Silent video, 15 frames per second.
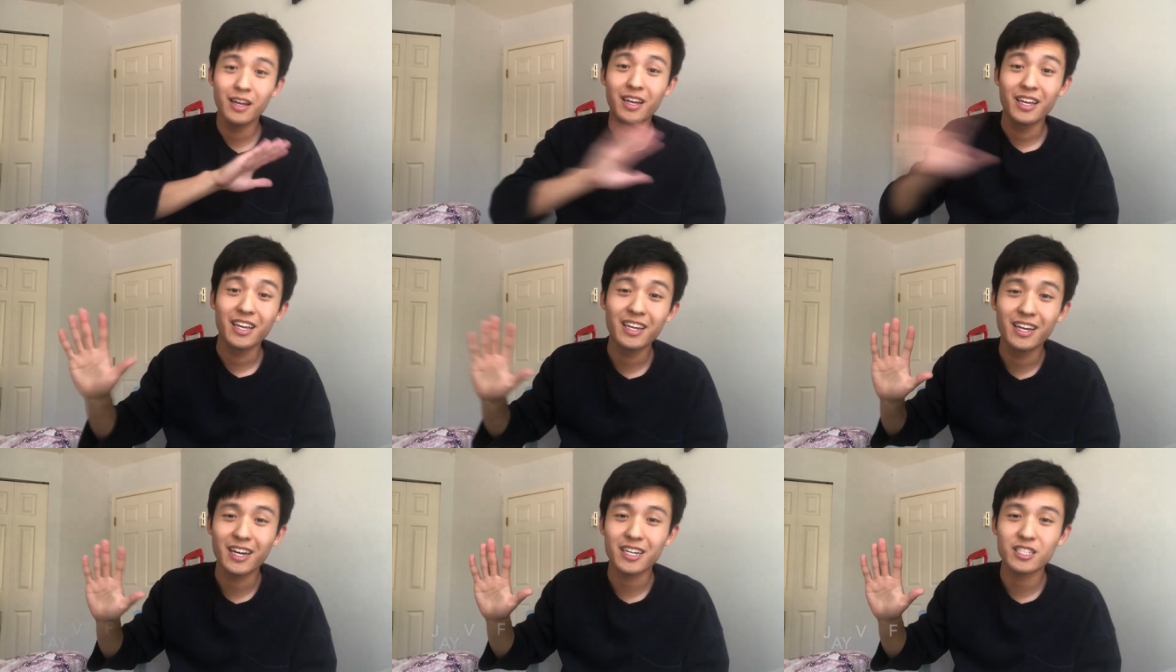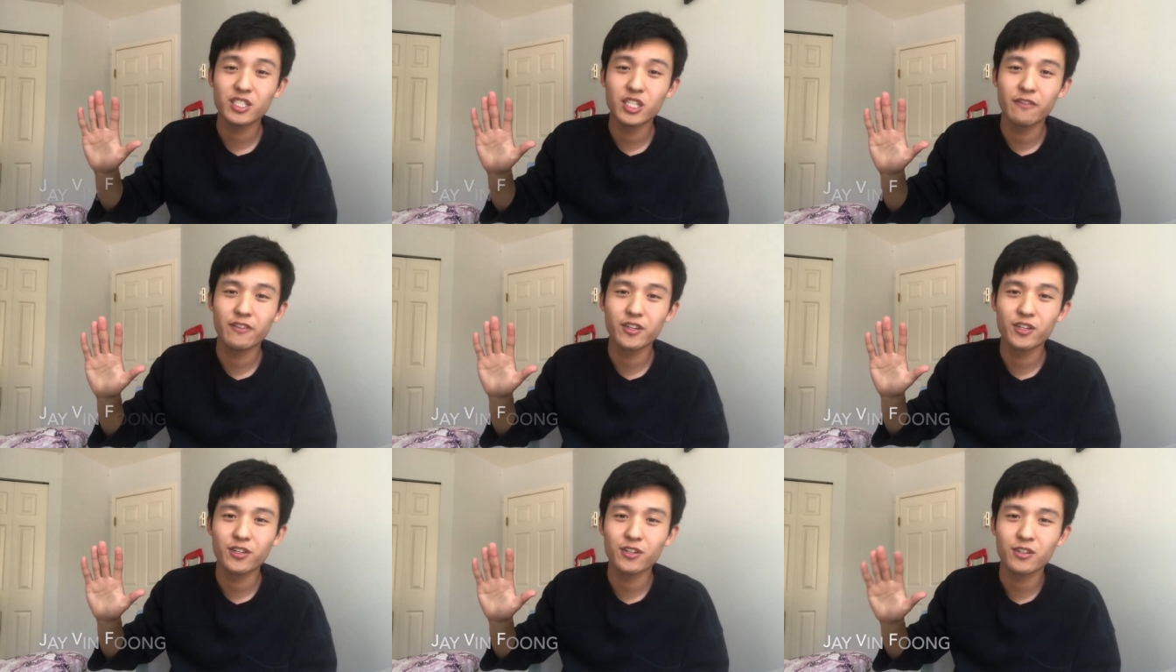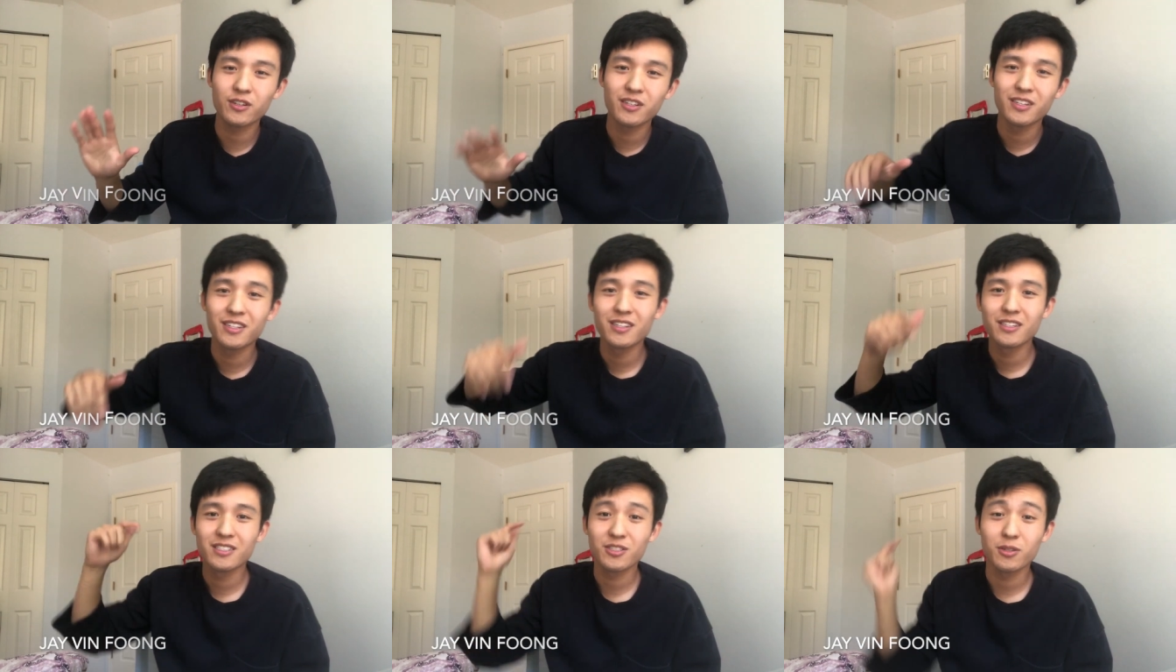Hey guys, Jiven here.
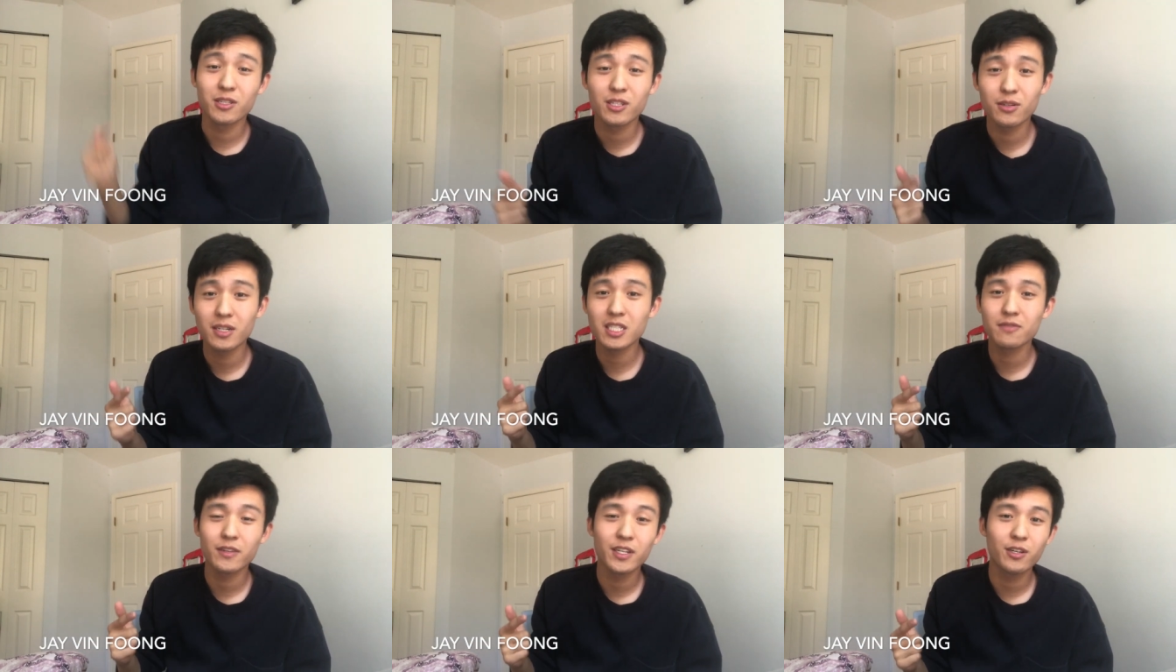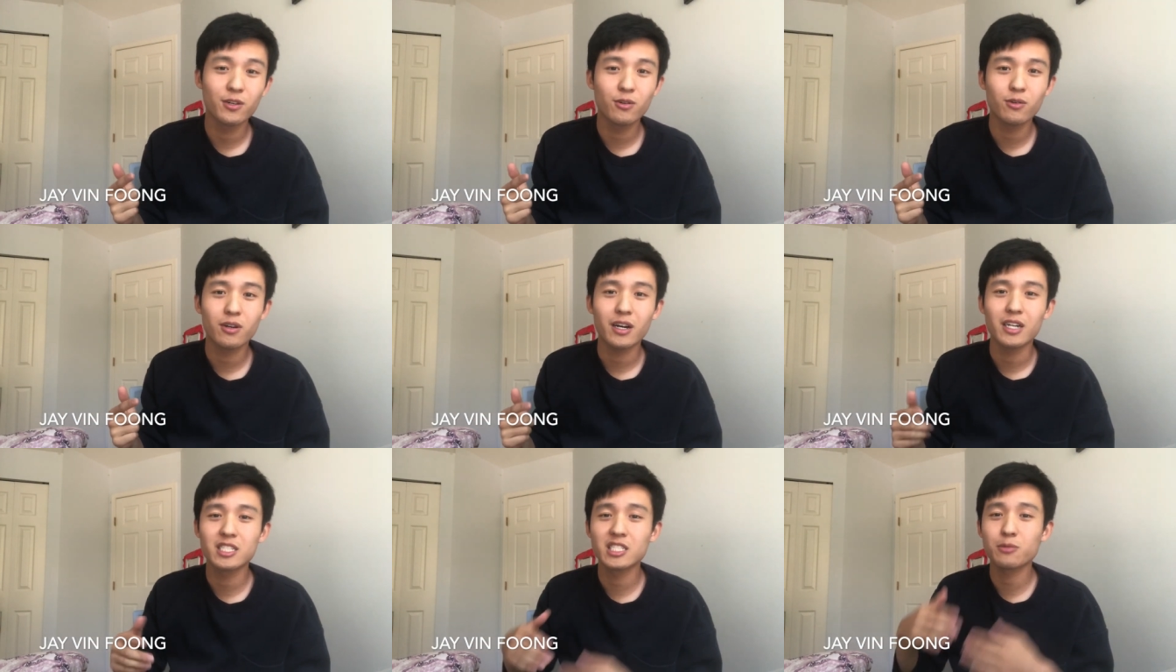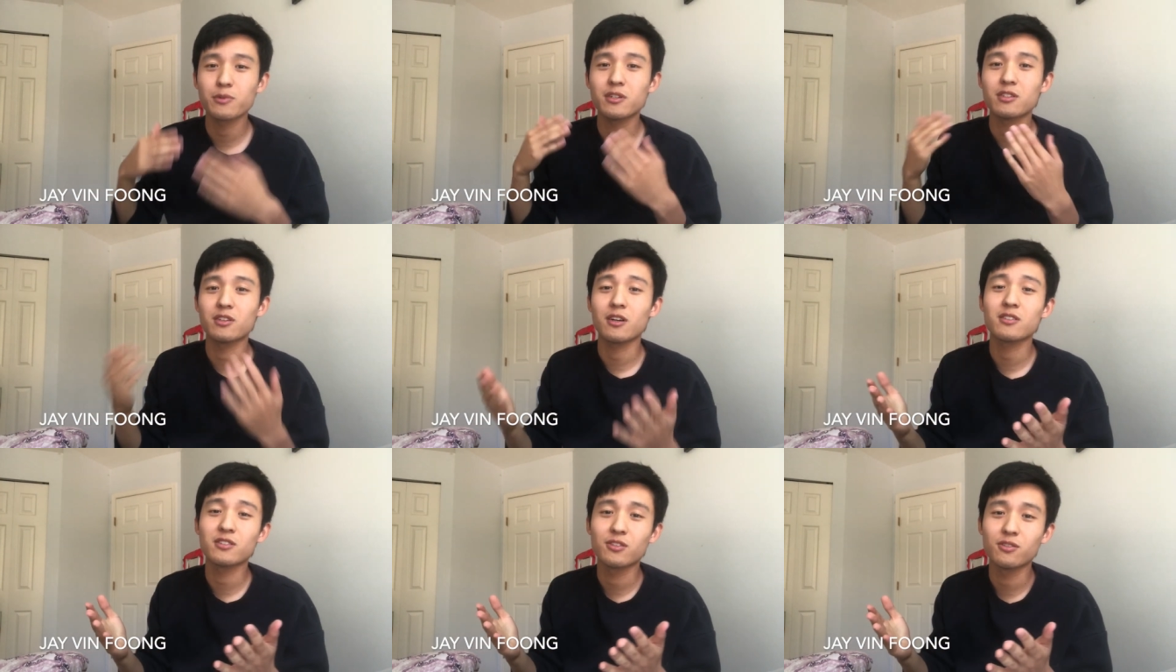So in today's video, I just want to
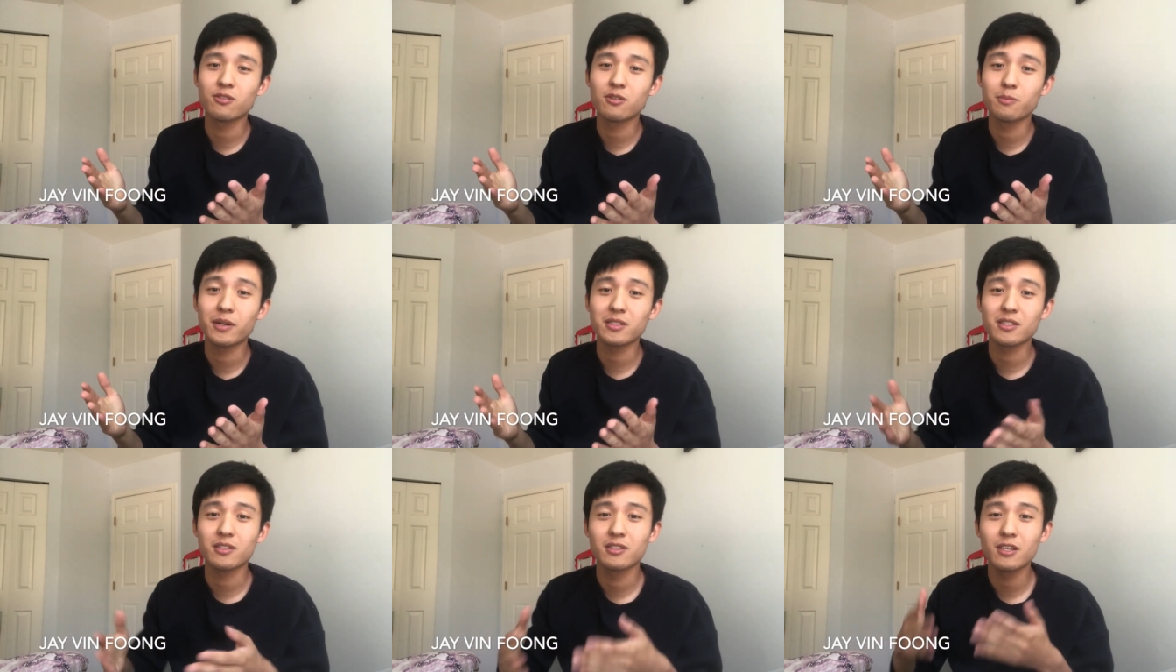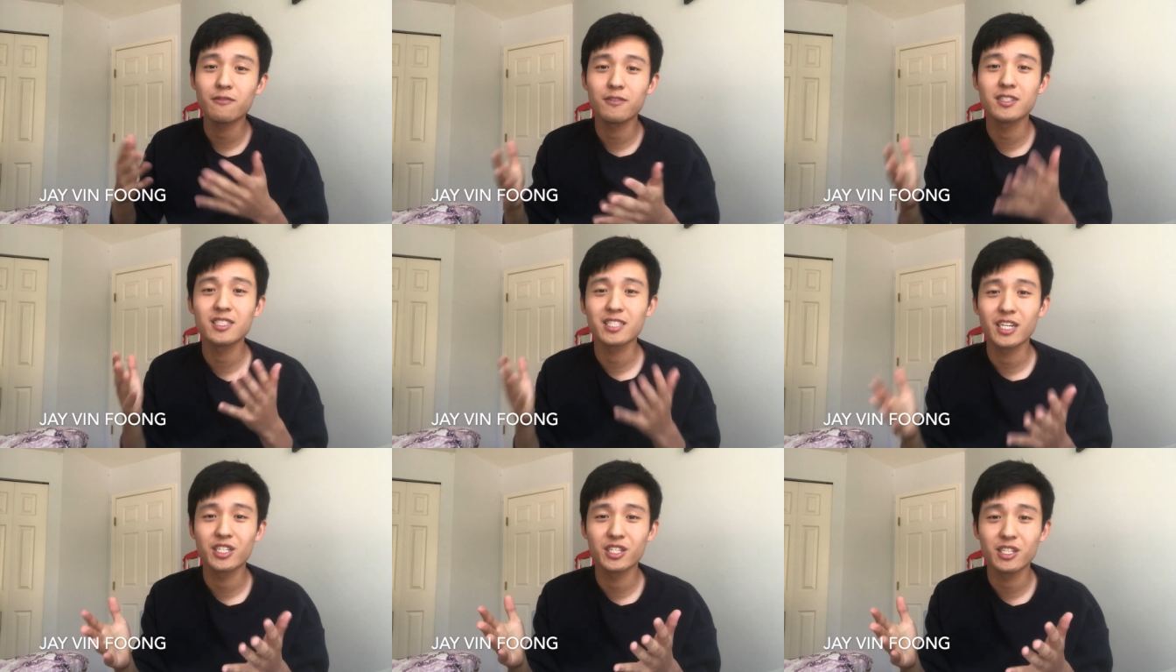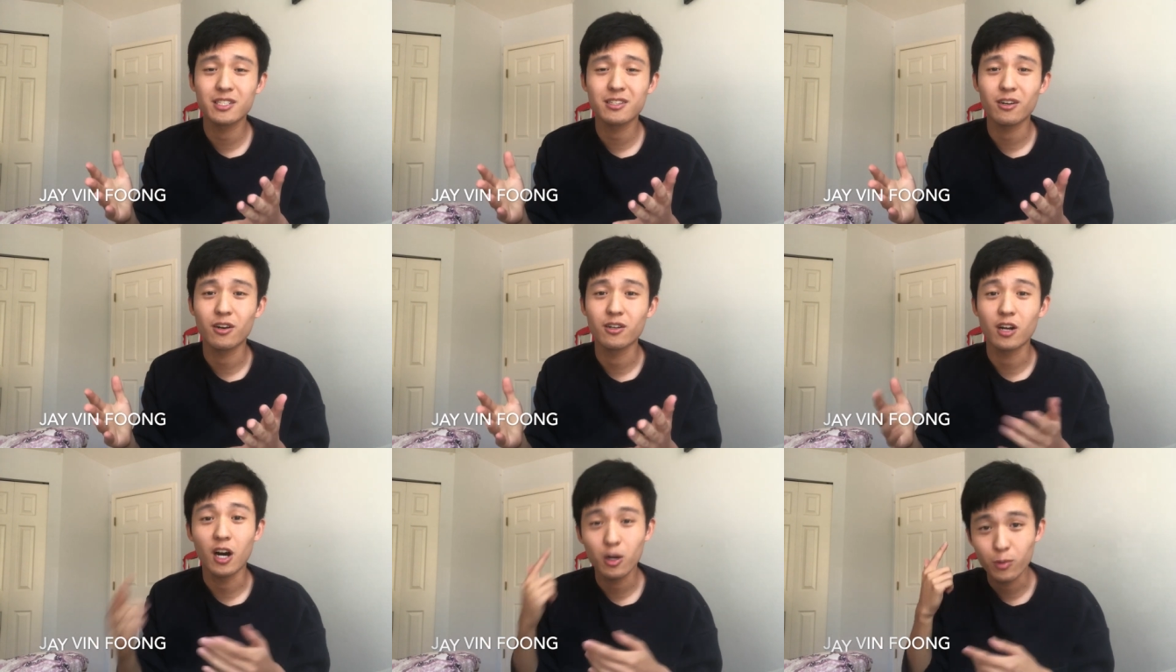talk to you about the different stages
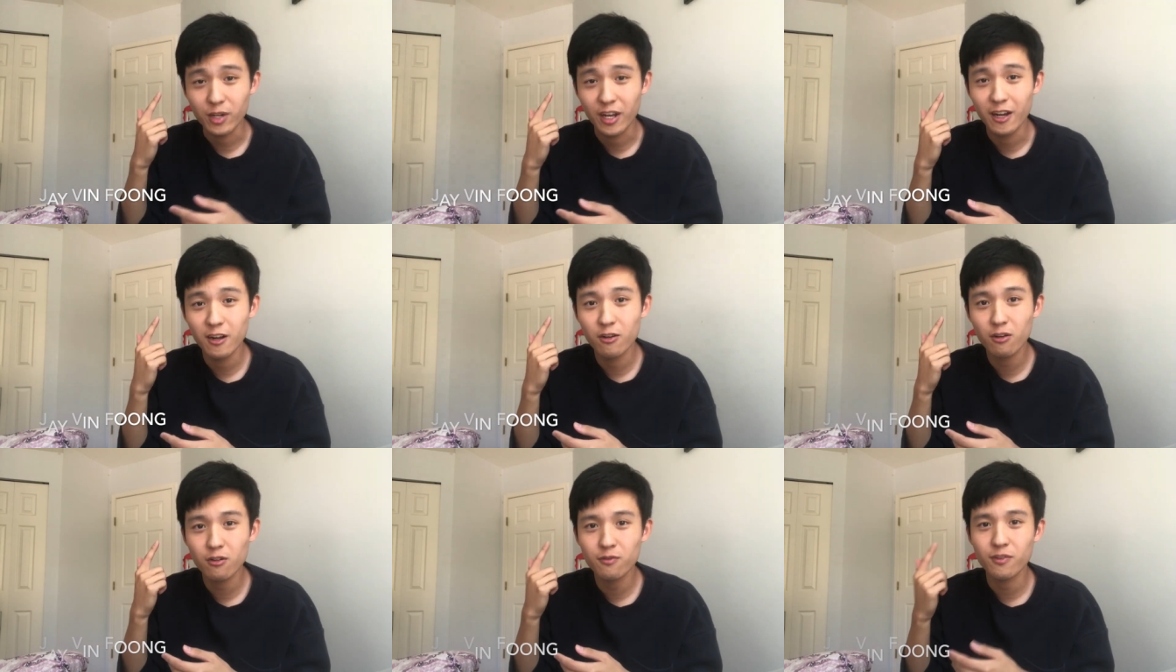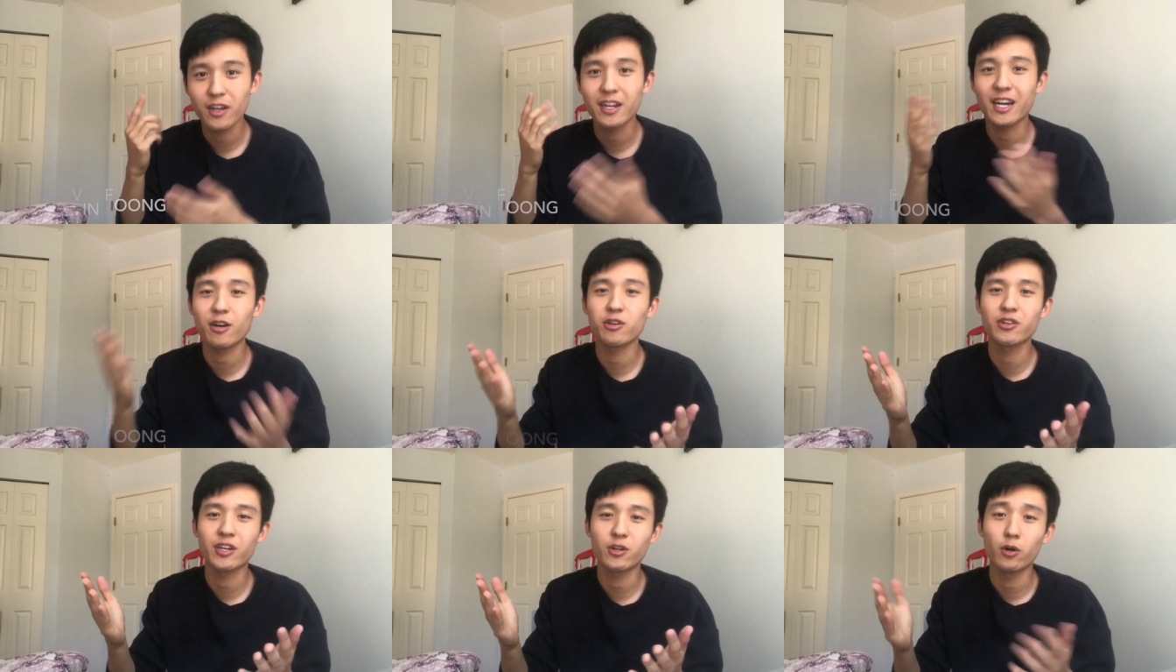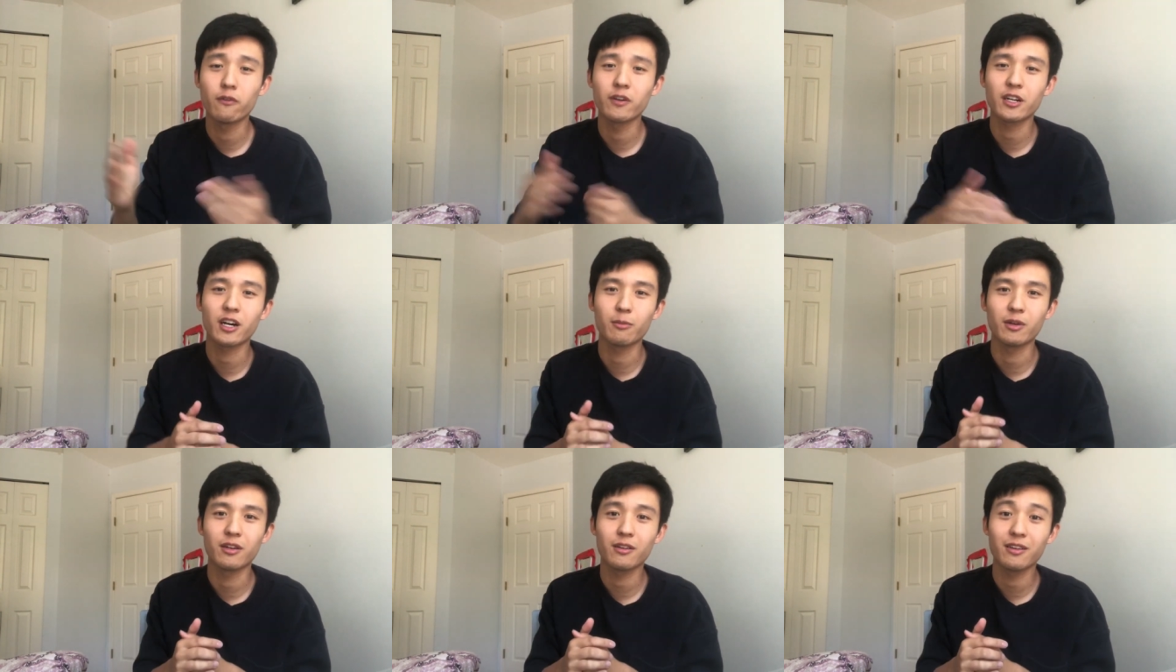on awkward hair growth and how you can
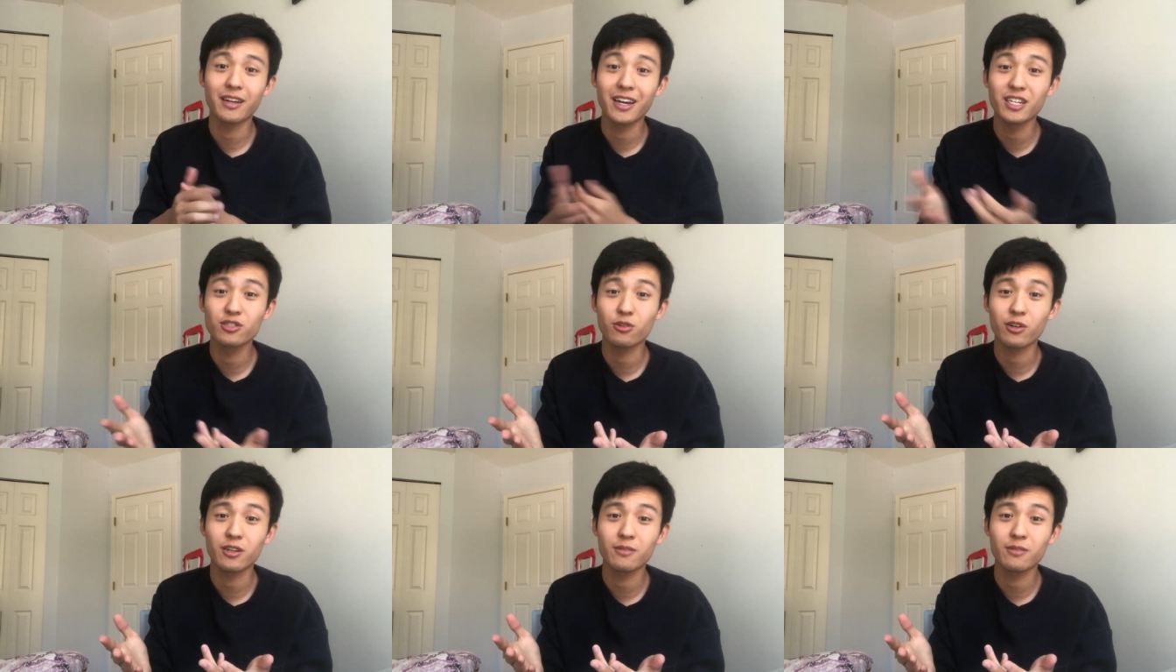overcome it. Enjoy.